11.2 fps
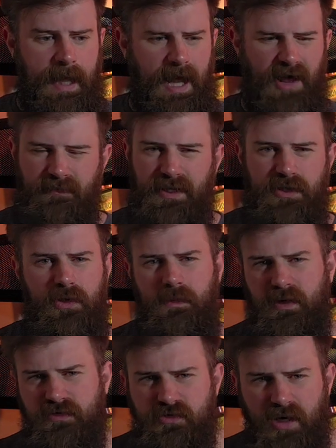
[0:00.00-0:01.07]
I've been doing a
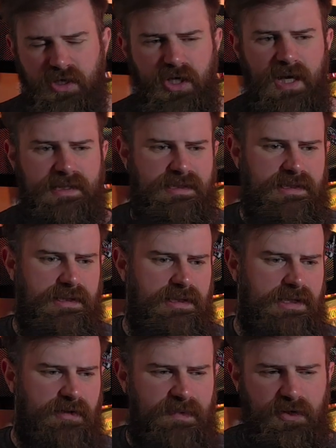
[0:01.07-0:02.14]
bit of strategizing,
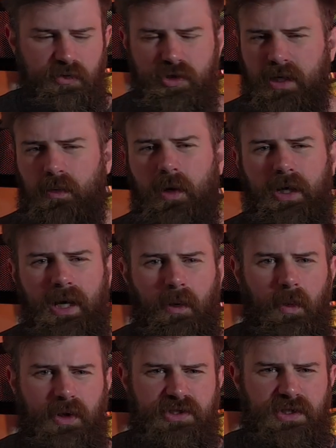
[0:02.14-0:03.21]
and I've been trying to work
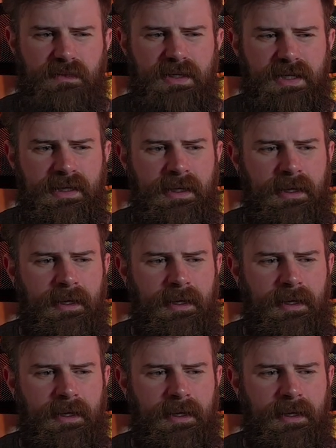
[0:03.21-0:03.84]
out what's going to be